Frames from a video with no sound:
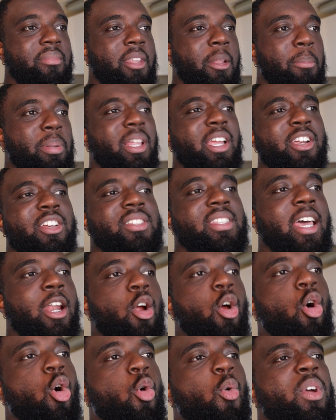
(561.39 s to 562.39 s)
Players that
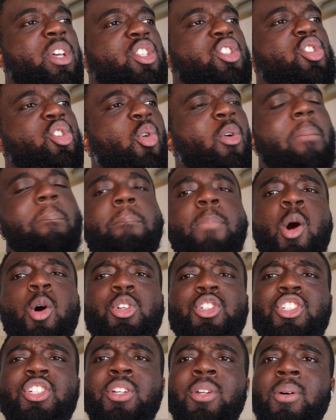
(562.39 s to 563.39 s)
are always so
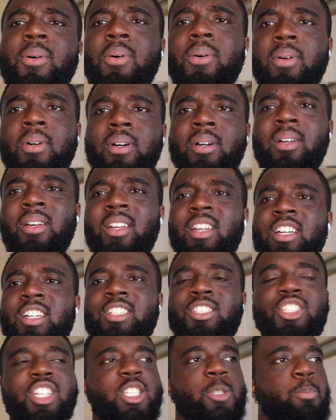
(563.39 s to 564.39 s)
emotional.
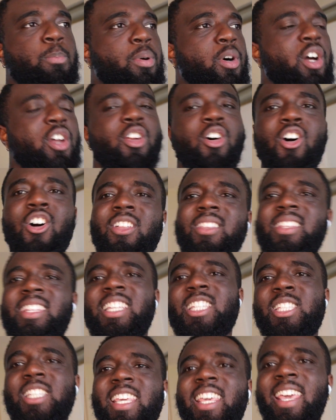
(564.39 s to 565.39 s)
Just put on
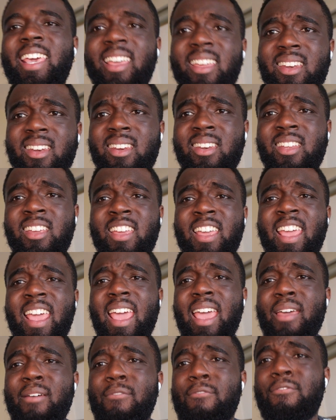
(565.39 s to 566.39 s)
this kit
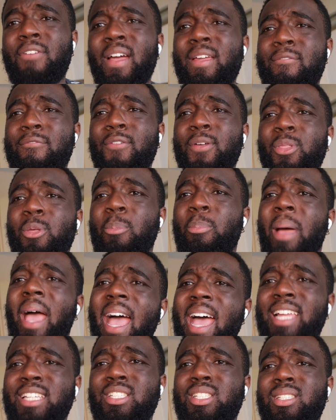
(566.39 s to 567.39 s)
and fight for the
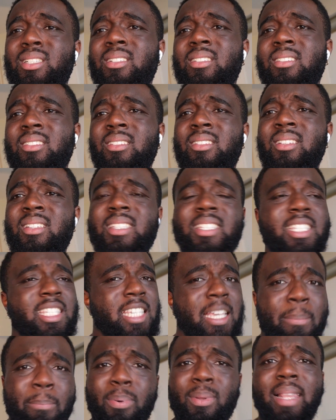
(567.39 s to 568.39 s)
badge.
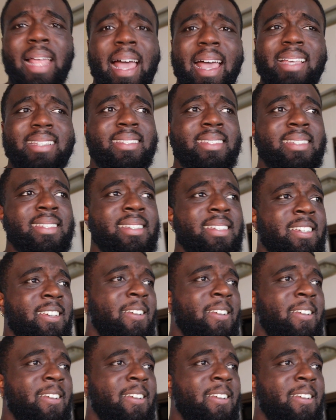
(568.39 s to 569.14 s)
Simple as.